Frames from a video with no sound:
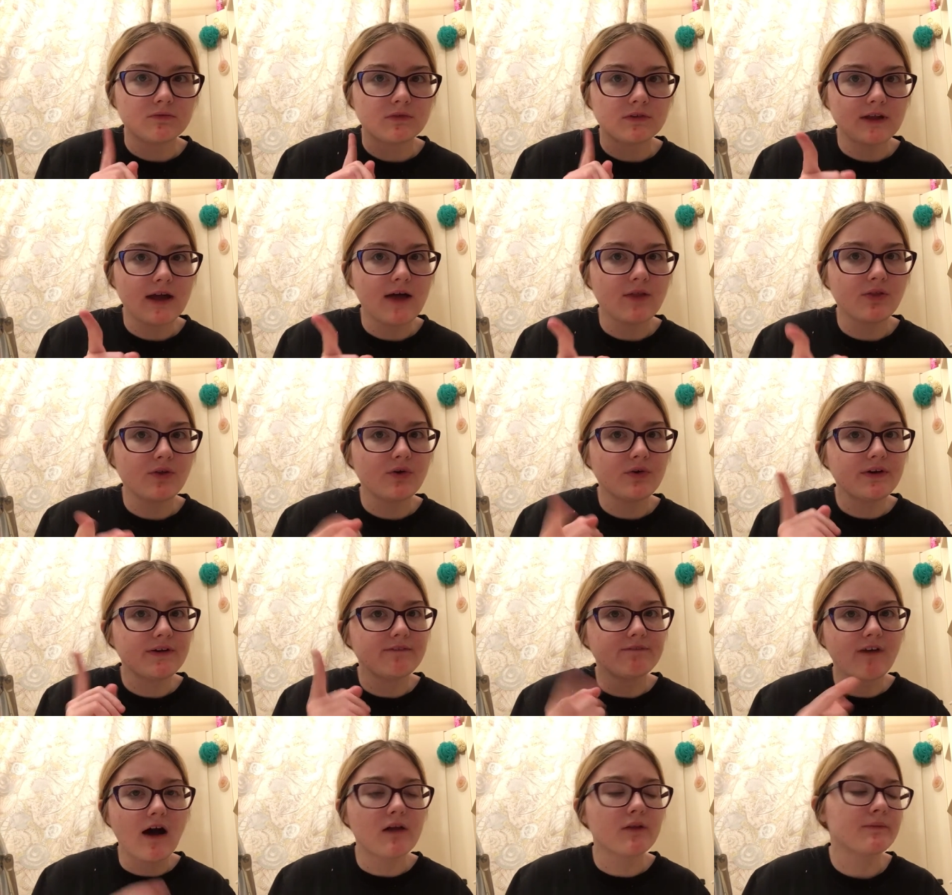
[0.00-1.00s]
download
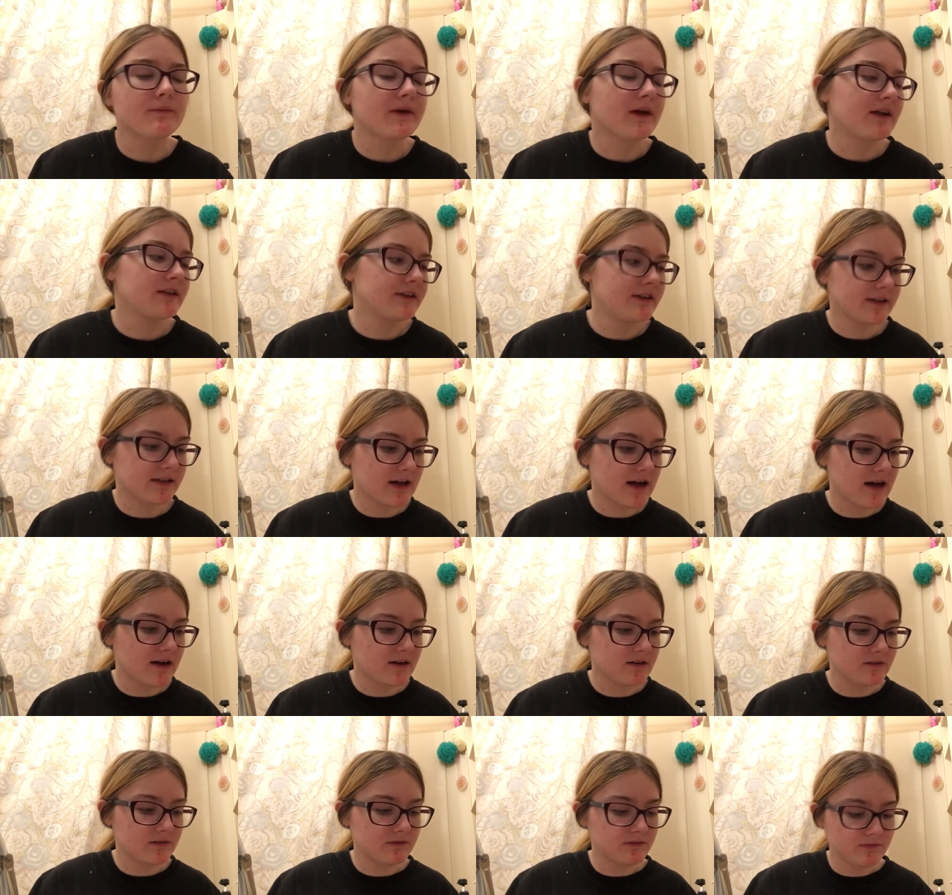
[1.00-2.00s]
and follow me on
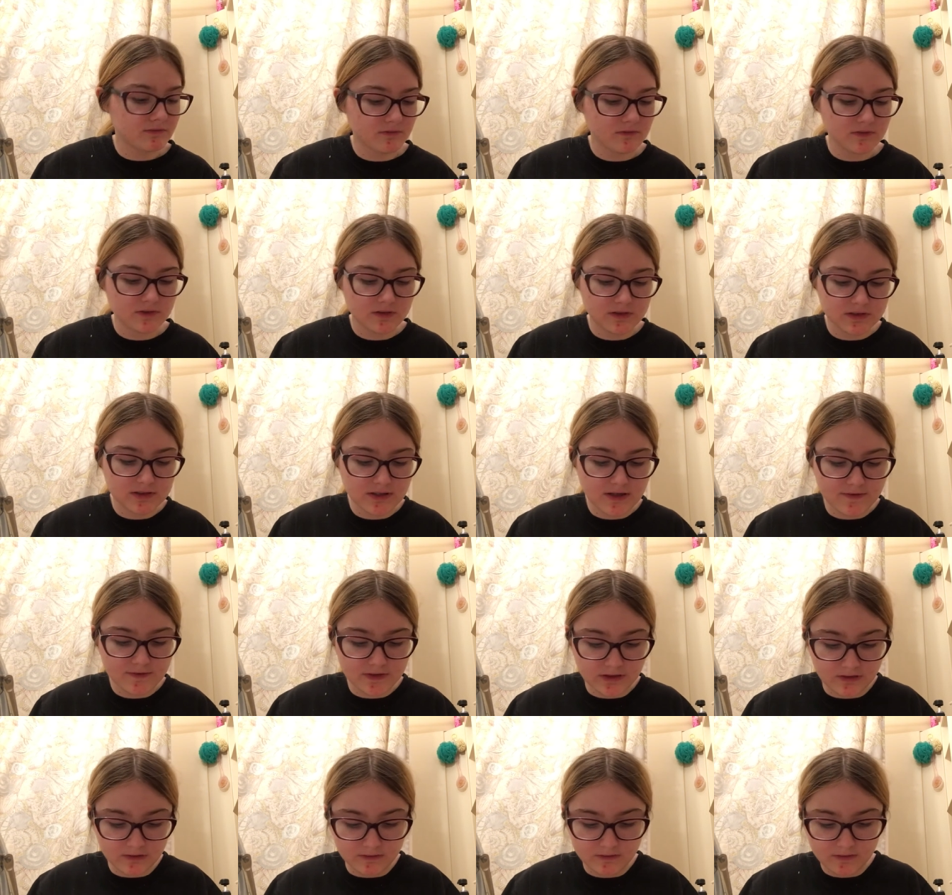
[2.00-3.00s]
TikTok and stuff.
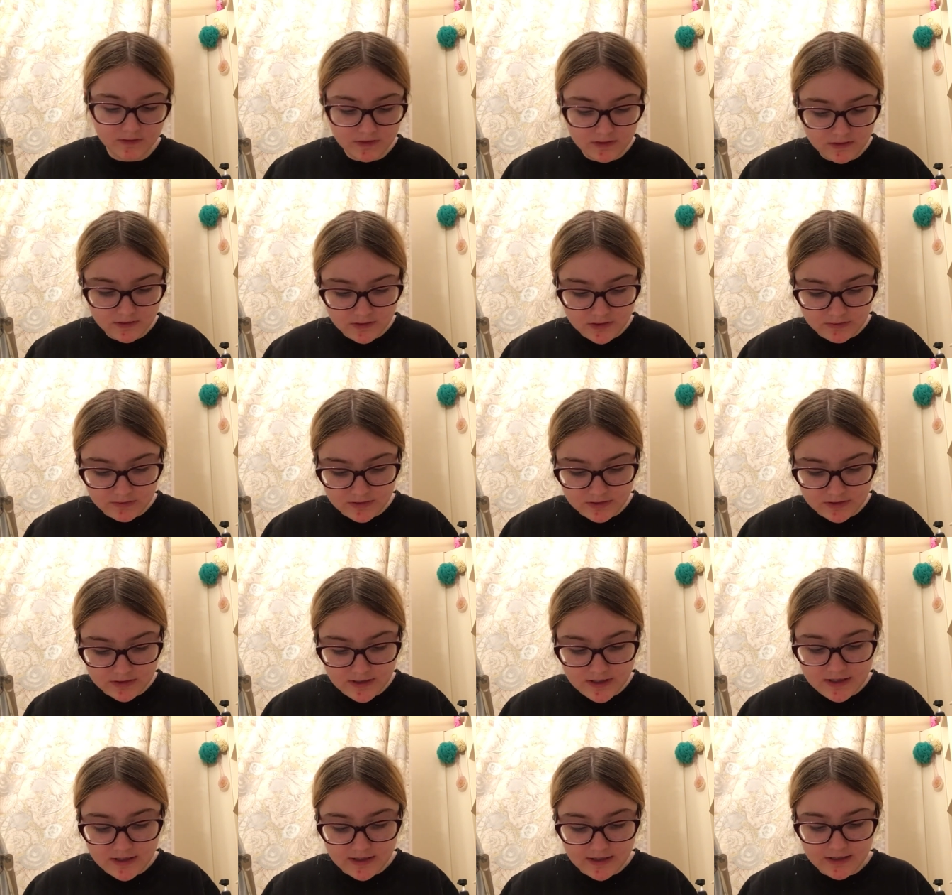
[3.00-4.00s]
So, just
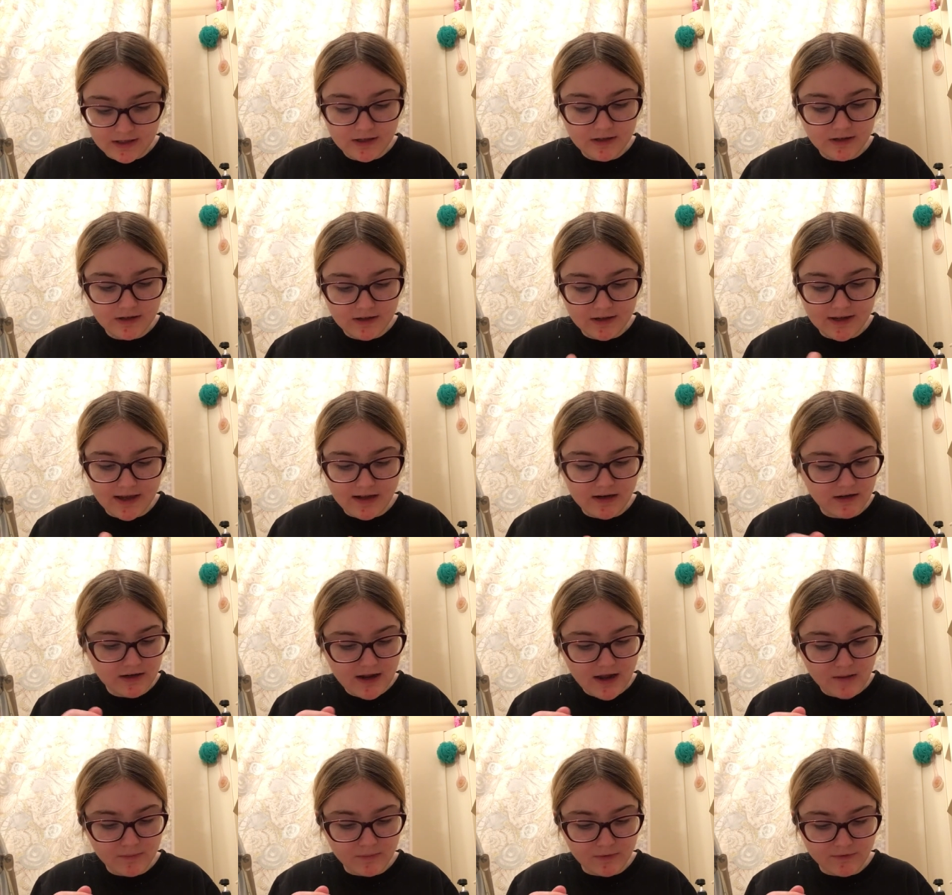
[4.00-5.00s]
think, get it
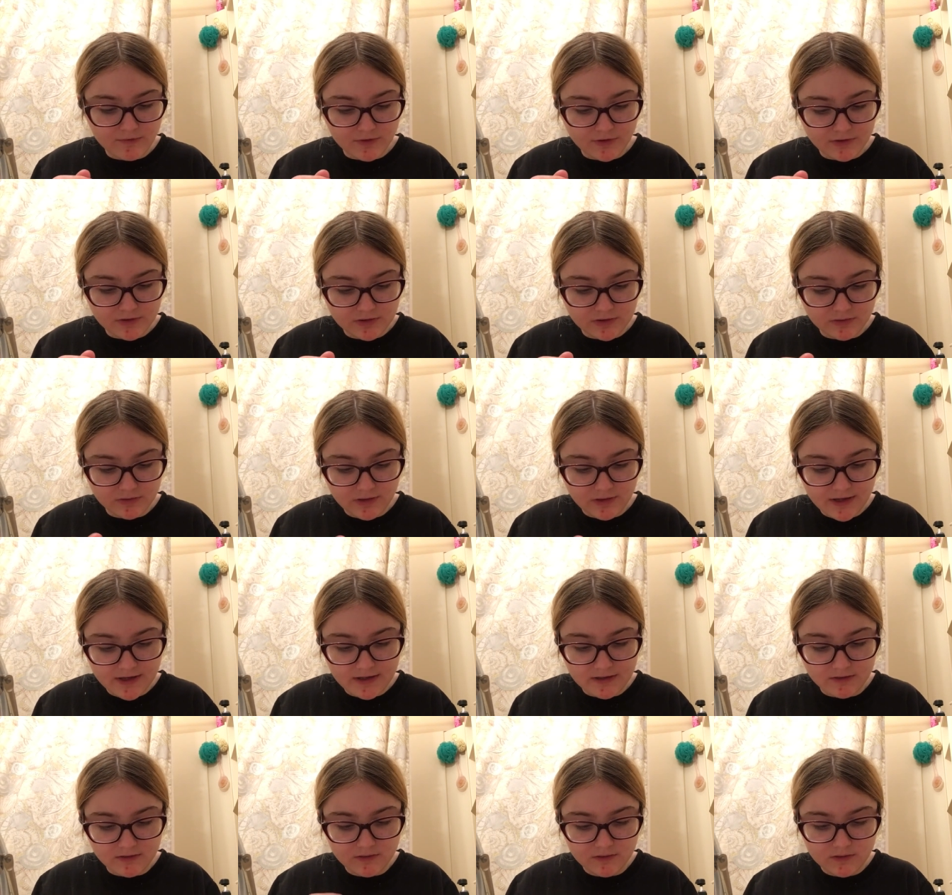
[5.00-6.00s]
now before it's too
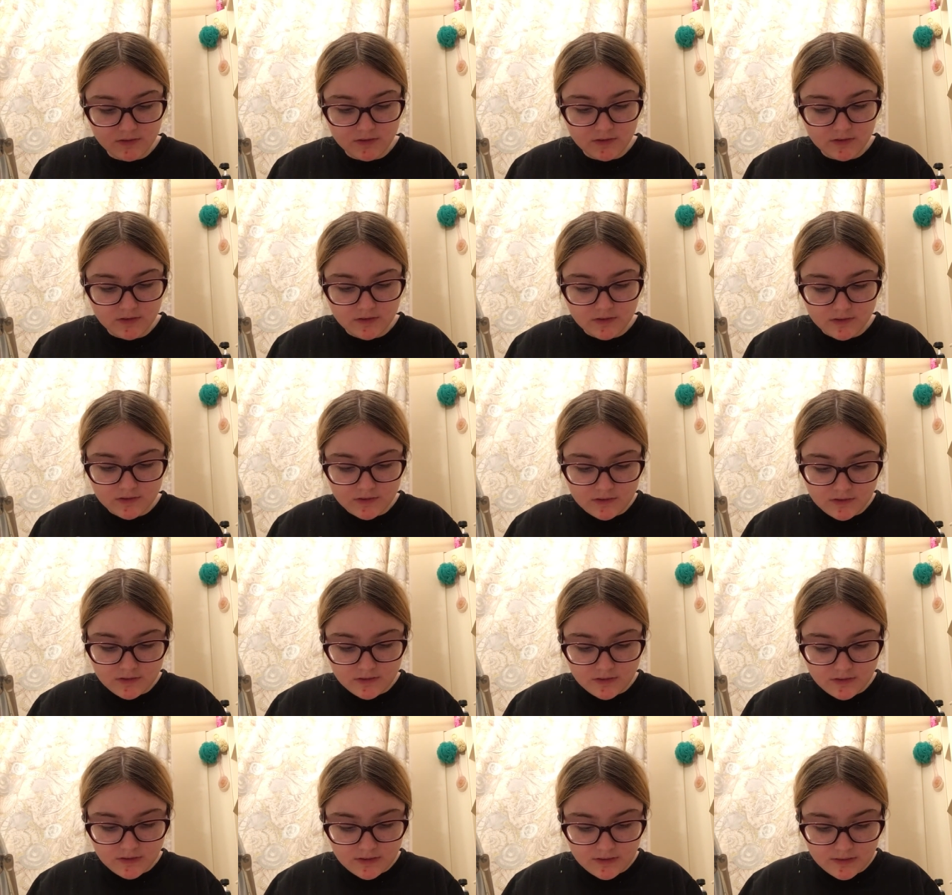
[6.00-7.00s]
late.
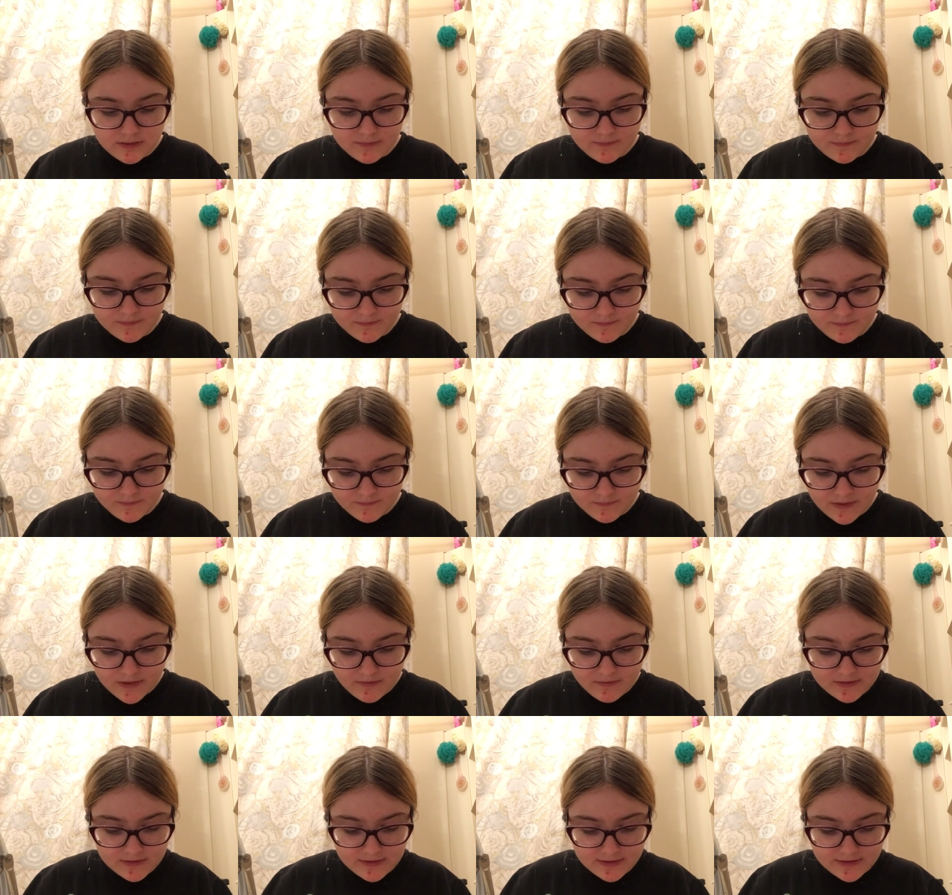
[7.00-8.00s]
But
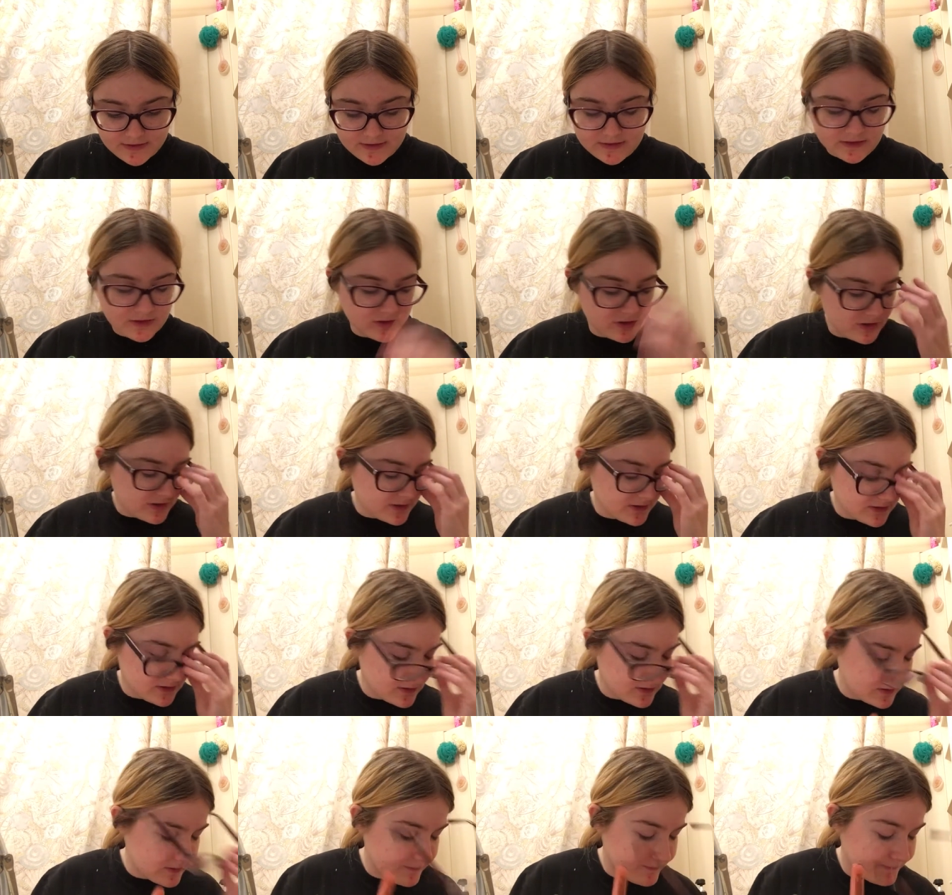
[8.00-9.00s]
anyways, let's get started. So,